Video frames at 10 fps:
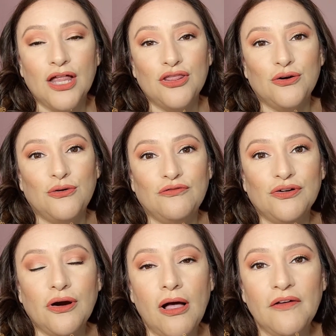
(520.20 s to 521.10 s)
The
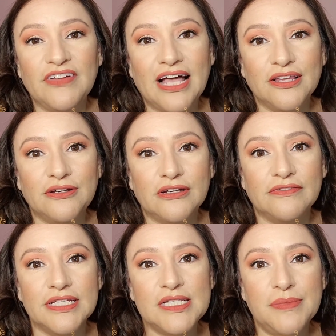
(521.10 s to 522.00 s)
overall value of
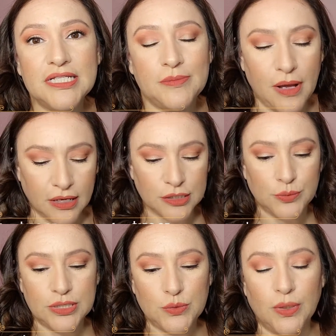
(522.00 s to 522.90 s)
this month's box
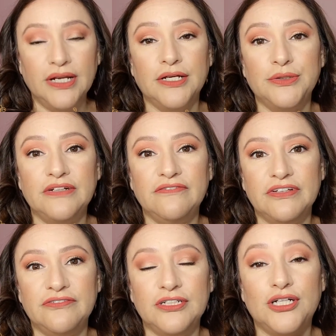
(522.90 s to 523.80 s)
was
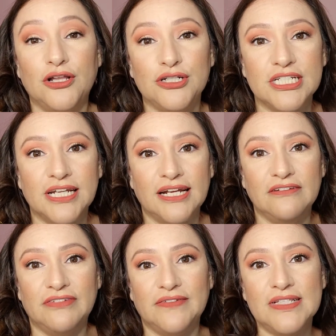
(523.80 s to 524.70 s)

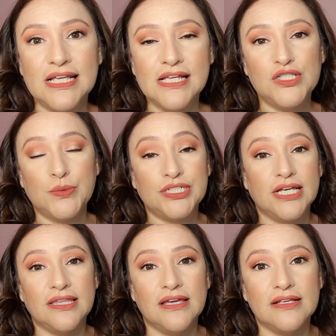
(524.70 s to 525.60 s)
$150.95, which I
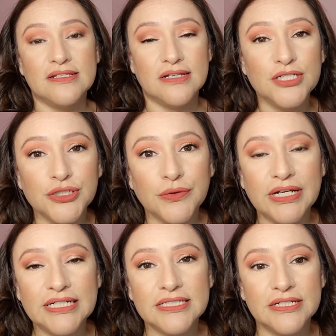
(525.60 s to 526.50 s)
think is such a
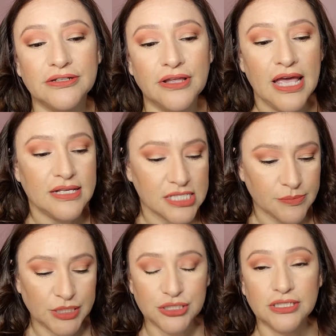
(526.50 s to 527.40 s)
great deal,
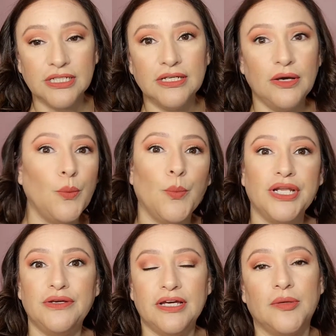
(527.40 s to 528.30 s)
especially when
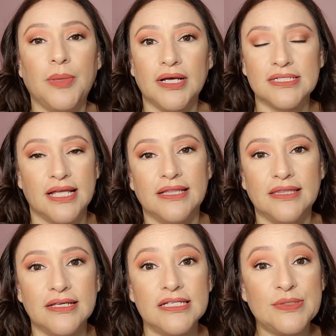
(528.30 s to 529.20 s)
you get a box like
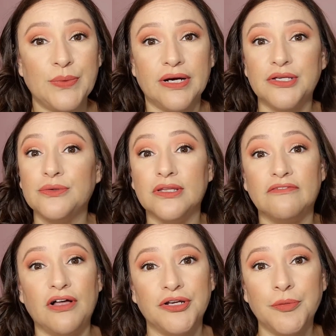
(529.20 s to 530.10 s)
this where you love
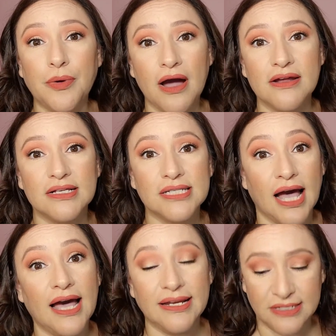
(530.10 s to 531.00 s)
all your products.
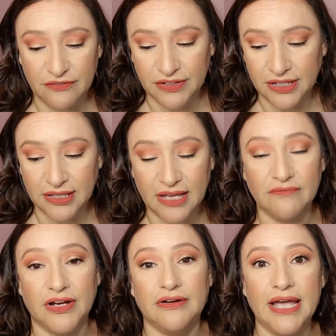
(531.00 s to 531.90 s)
I definitely am
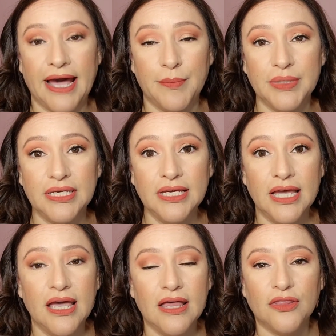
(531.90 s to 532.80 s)
very happy.
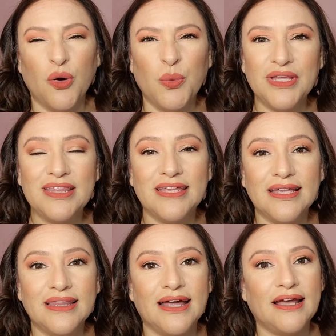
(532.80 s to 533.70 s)
The only
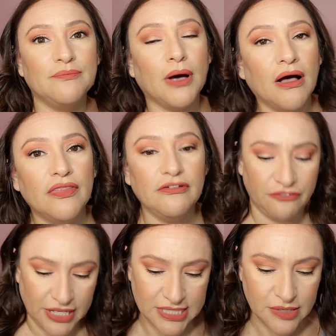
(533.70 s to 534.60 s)
thing that I'm on the
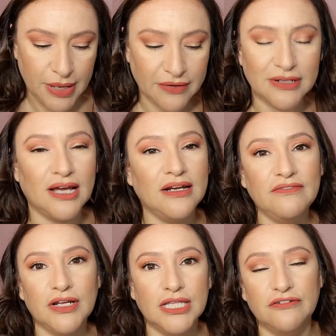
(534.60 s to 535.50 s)
fence about, and not
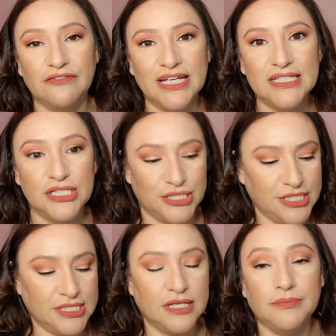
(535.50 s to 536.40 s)
even on the fence, it's
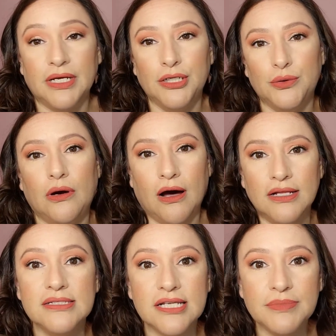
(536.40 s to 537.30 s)
just a new
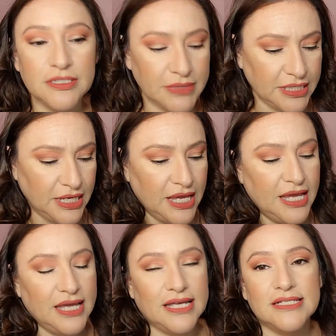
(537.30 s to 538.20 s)
concept to me,
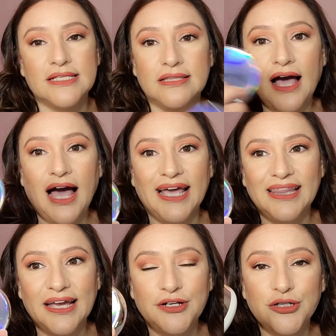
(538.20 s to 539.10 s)
is the
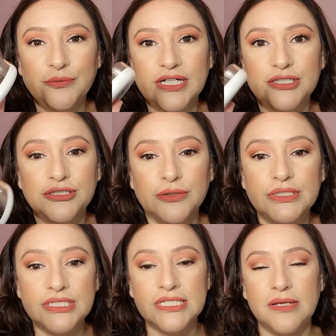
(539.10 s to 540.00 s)
highlighter, which, you know,
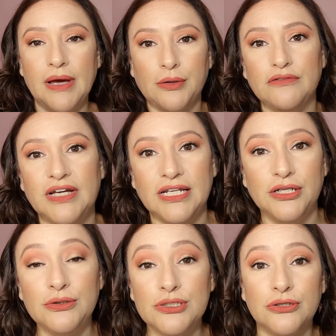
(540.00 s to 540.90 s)
it's just a matter of getting
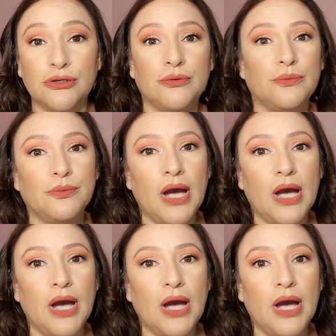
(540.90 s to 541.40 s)
used to.